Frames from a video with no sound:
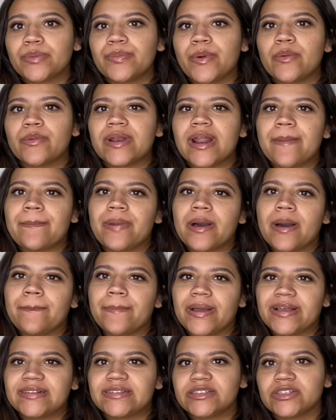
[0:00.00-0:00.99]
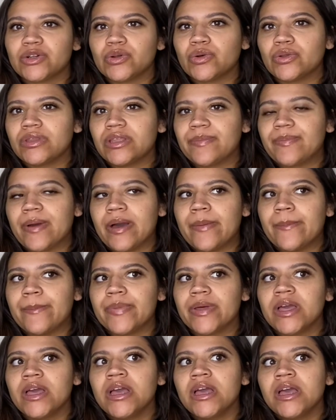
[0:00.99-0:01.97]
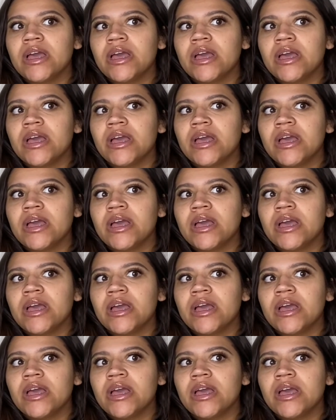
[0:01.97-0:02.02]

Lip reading: but when I pump, I still only pump